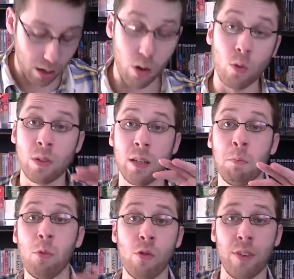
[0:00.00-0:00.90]

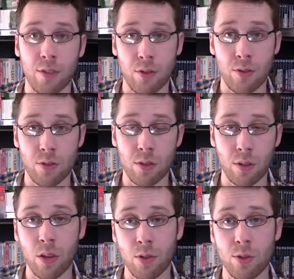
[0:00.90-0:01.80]
only movie. So
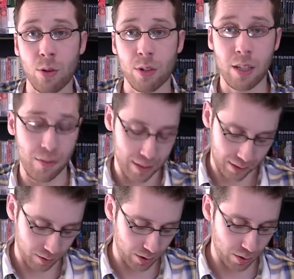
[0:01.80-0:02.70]
the other 2 are TV
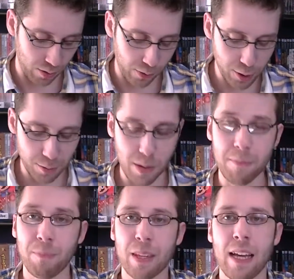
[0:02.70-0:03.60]
series. So the first
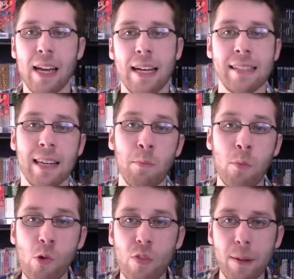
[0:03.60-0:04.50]
one is a
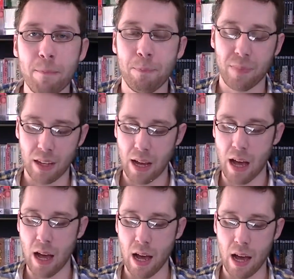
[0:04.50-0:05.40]
movie.
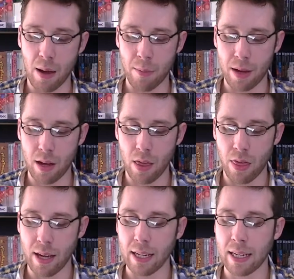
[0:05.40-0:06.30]

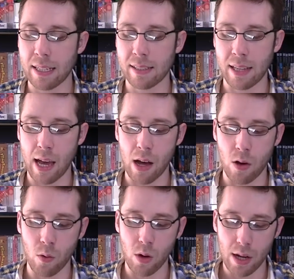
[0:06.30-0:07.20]
It is
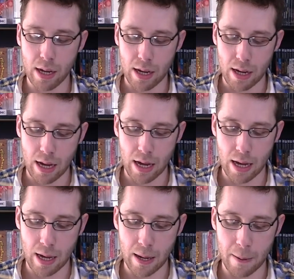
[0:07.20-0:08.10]
now
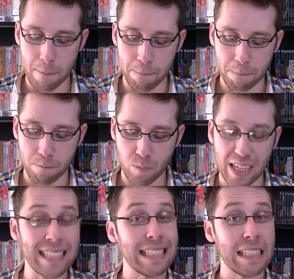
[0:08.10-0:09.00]

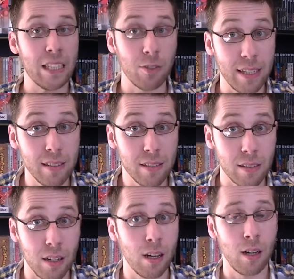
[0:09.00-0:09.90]
a series,
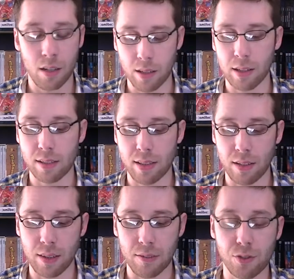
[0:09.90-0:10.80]
because
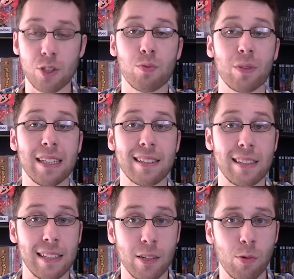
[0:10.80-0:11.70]
they've just released a
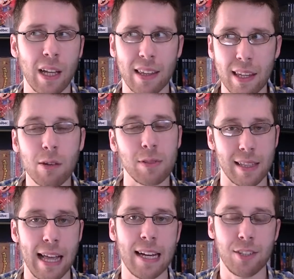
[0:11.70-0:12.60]
sequel. I think it was
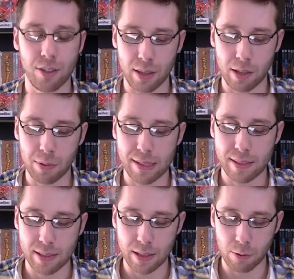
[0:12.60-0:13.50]
last year that they
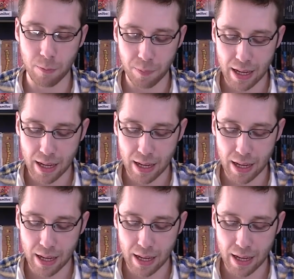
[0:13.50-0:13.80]
released a sequel.